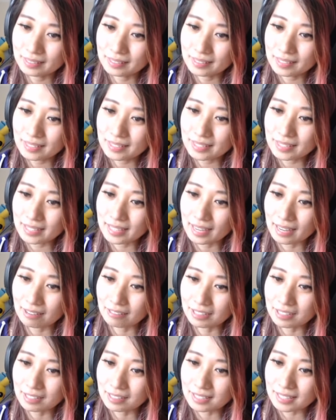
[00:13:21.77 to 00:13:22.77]
let's see how
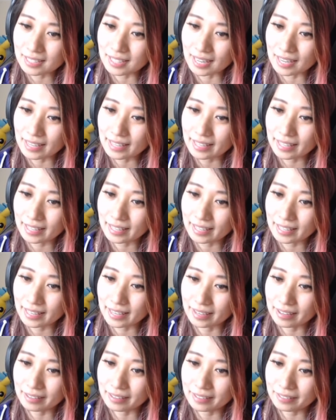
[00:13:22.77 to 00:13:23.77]
it looks like
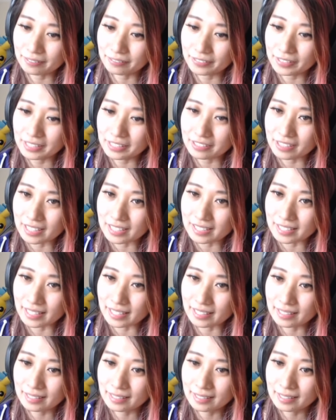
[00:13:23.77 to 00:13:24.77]
here in free
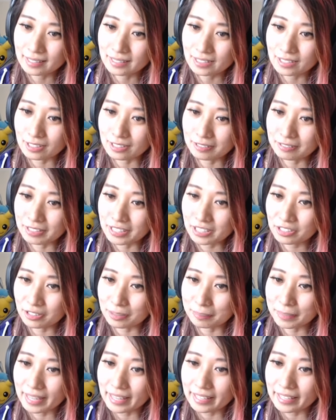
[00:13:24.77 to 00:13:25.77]
dressing. So let me
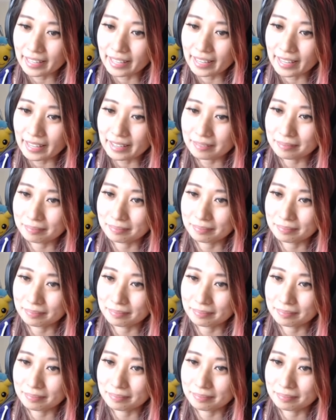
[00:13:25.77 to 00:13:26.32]
strip naked